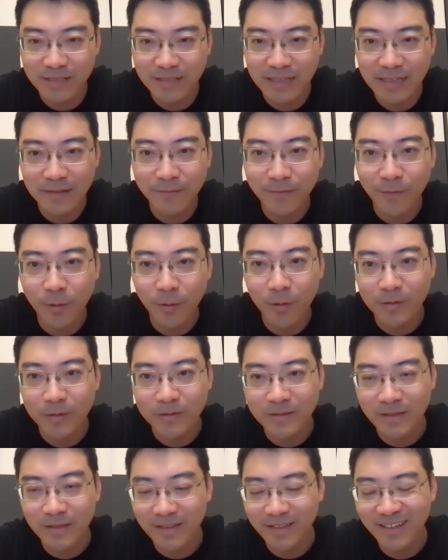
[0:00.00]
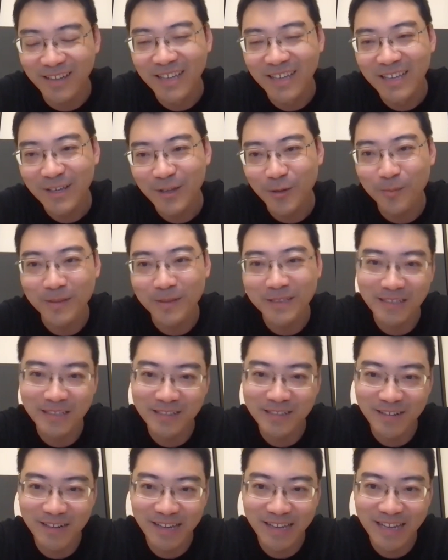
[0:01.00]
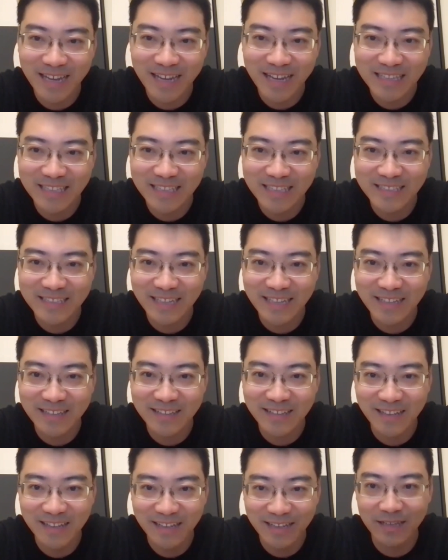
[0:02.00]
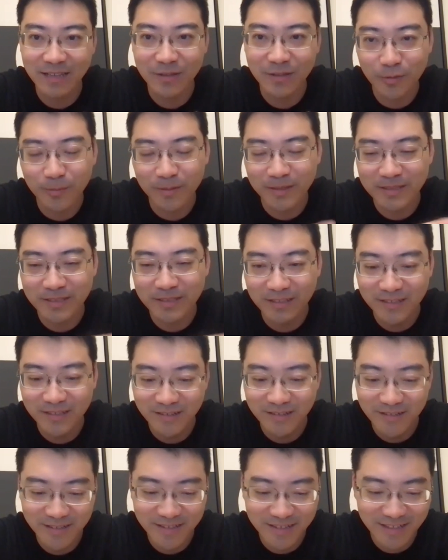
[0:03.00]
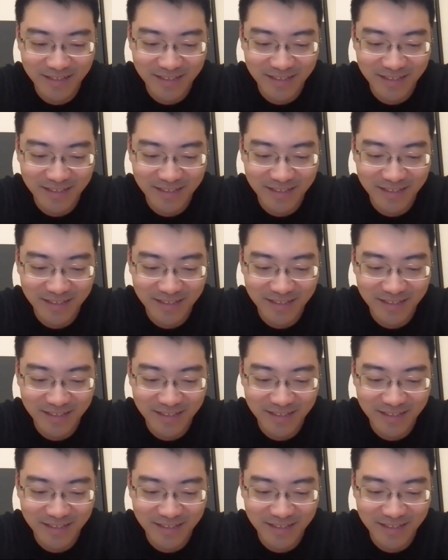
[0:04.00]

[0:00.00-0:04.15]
It follows the human-centered AI design, like human-centered